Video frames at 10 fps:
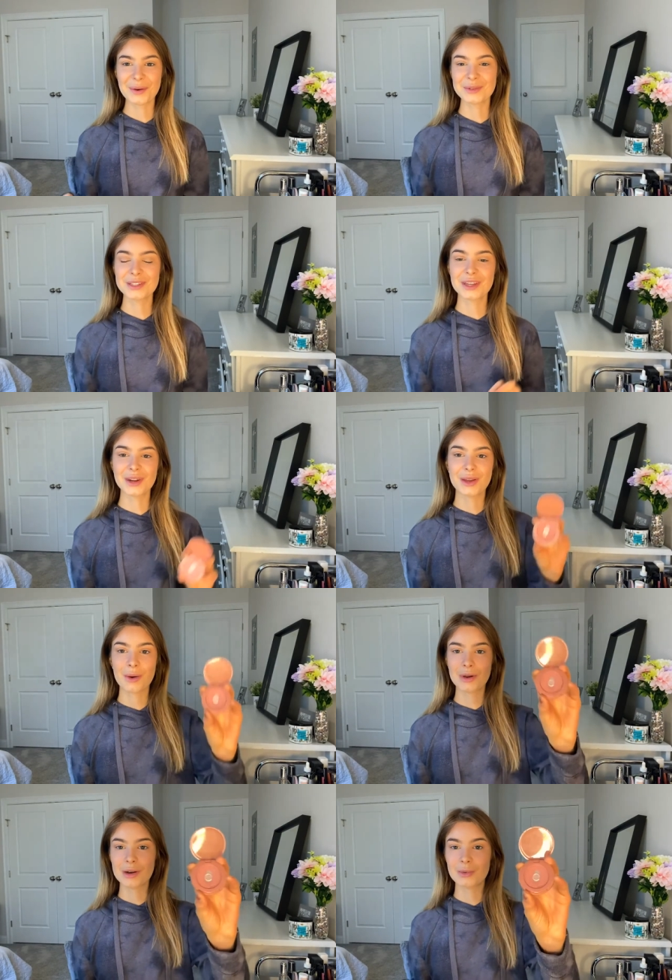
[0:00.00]
I'm just gonna
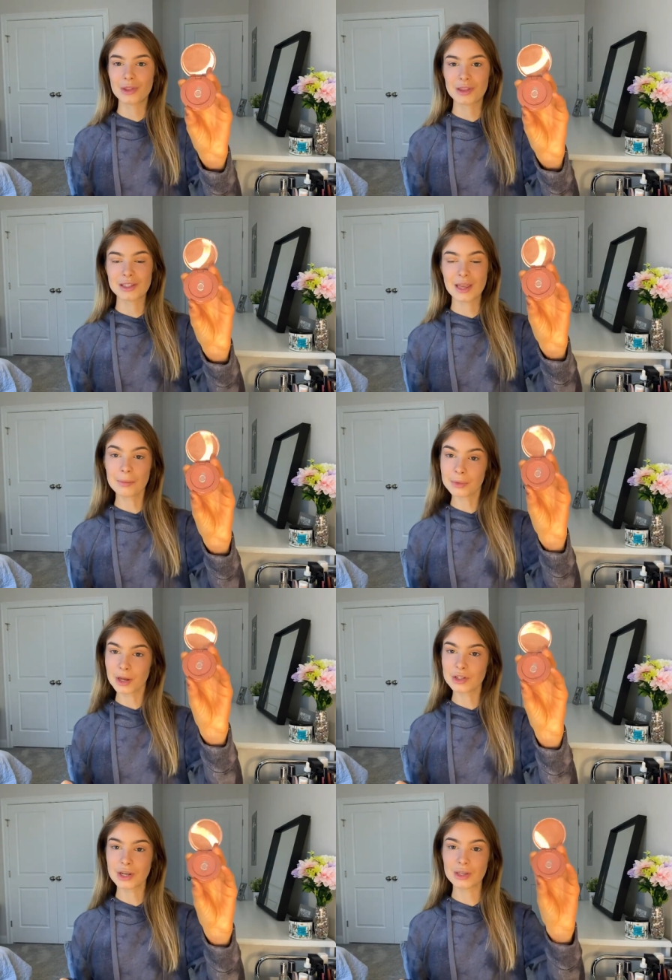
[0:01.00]
go in with the same
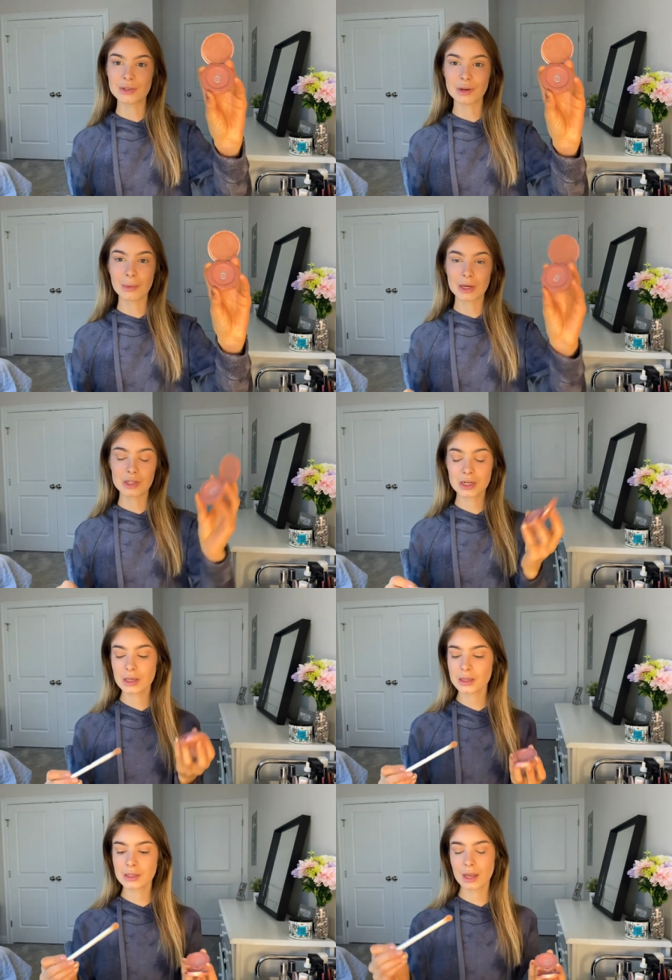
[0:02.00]
blush I used on my
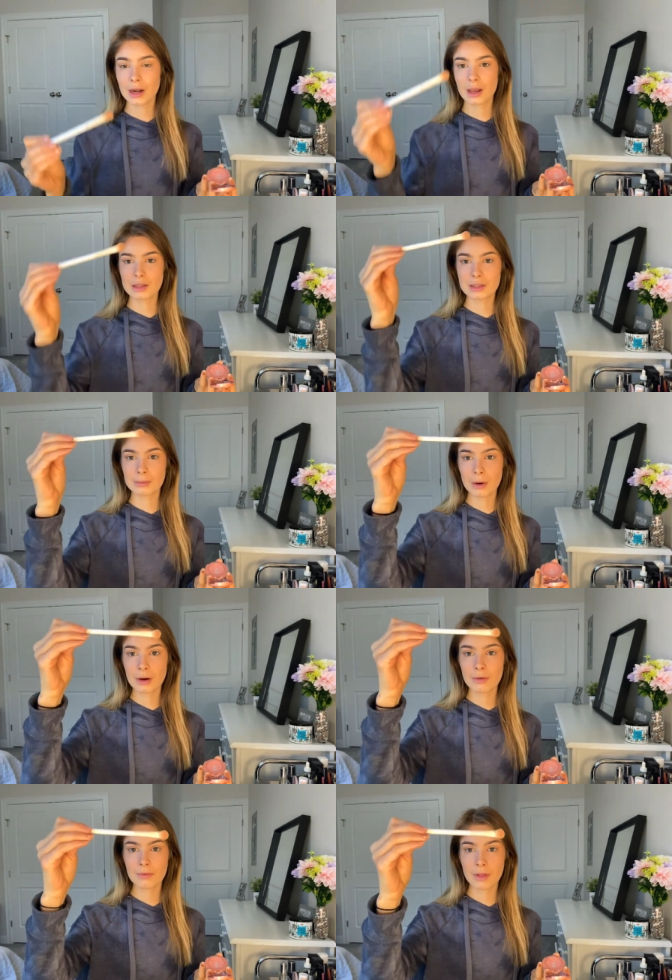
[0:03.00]
cheeks in a
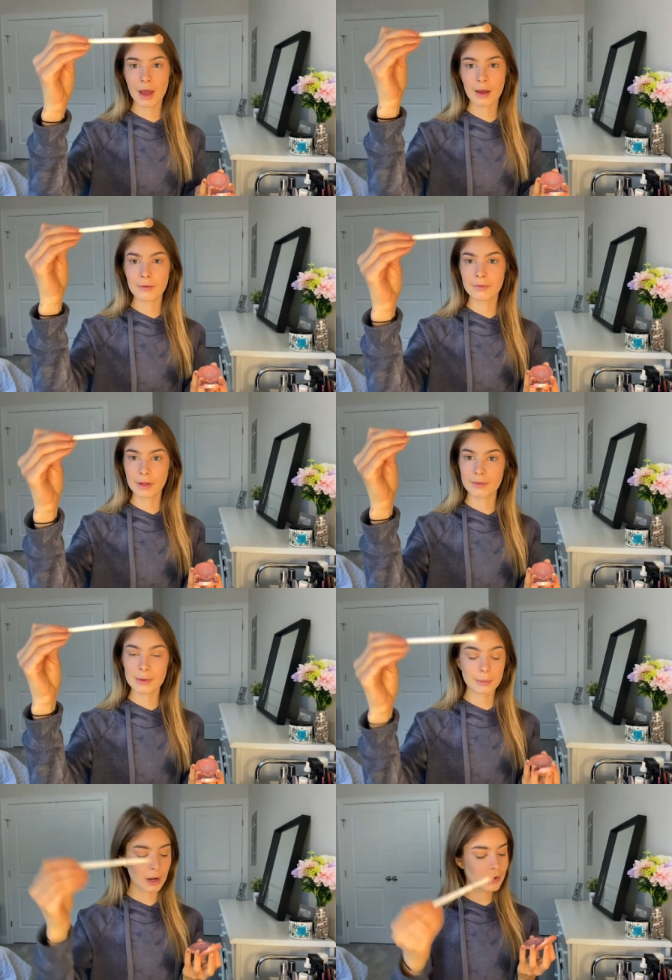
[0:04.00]
small, flat, fluffy
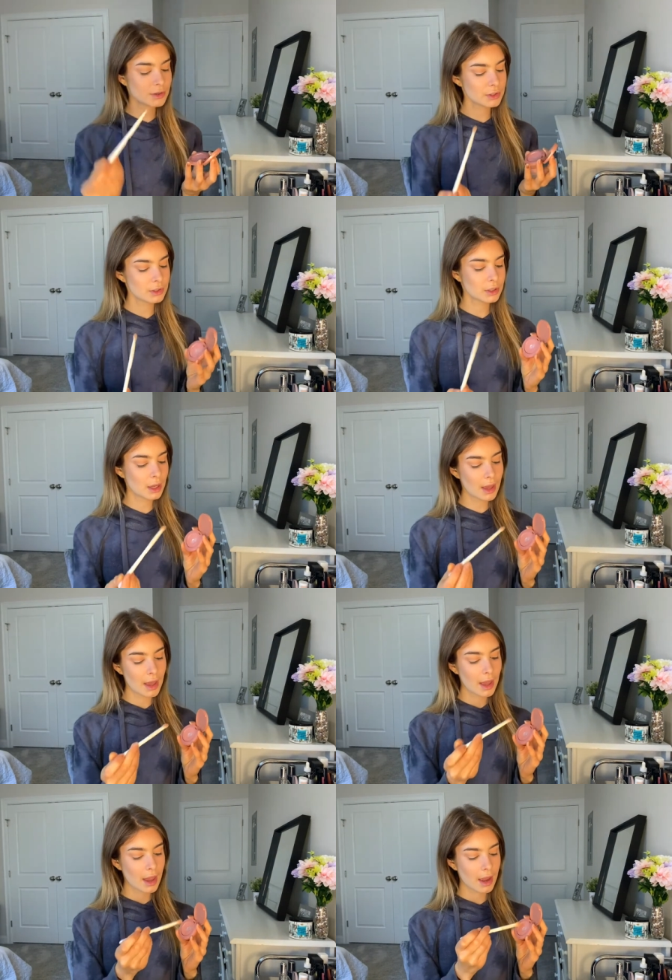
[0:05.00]
brush.
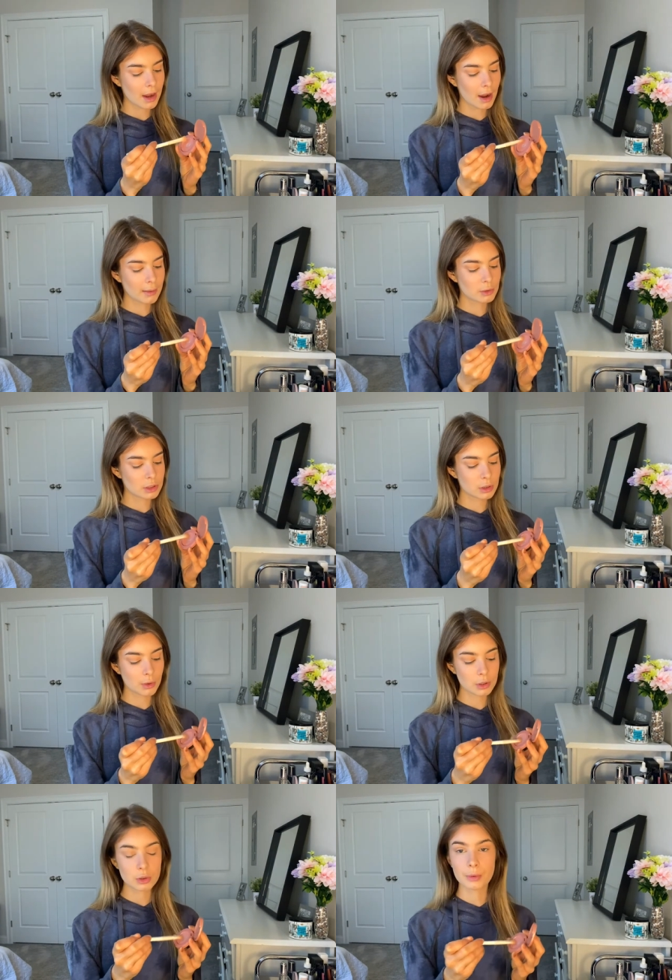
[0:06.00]
And I'm just
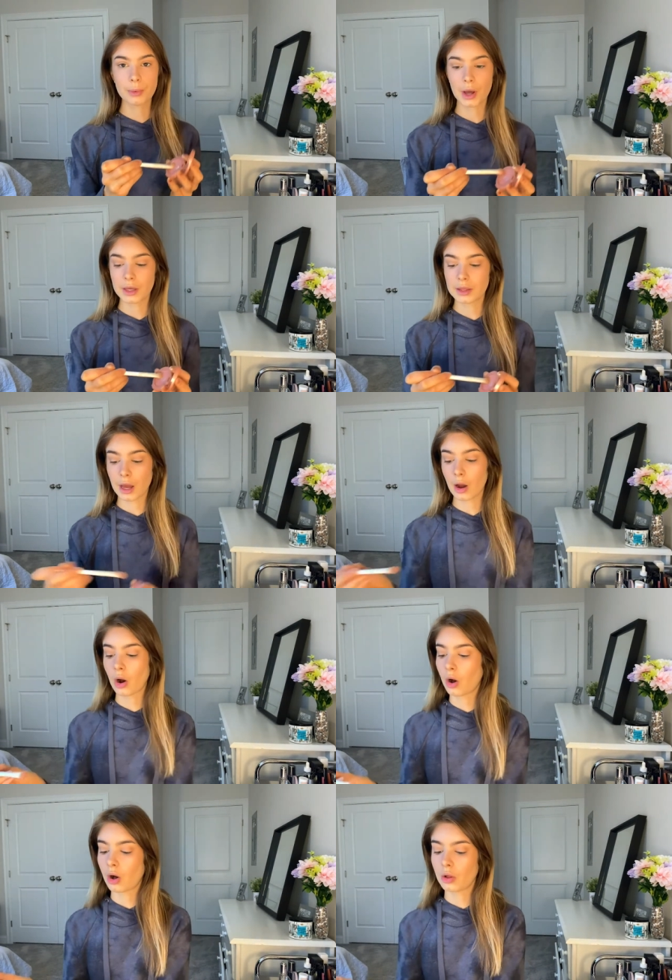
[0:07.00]
going to apply that
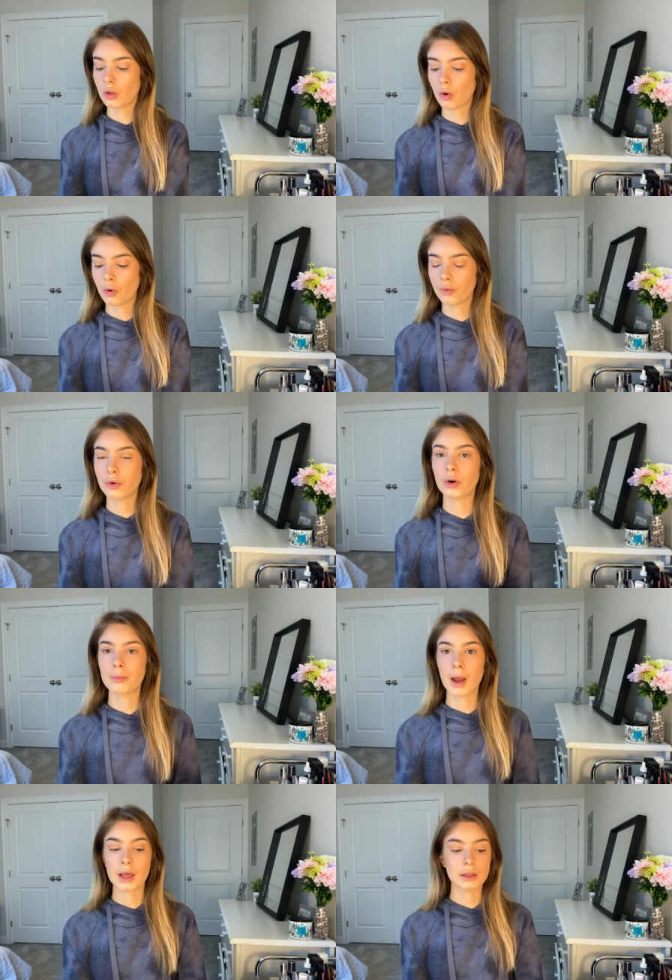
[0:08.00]
all over my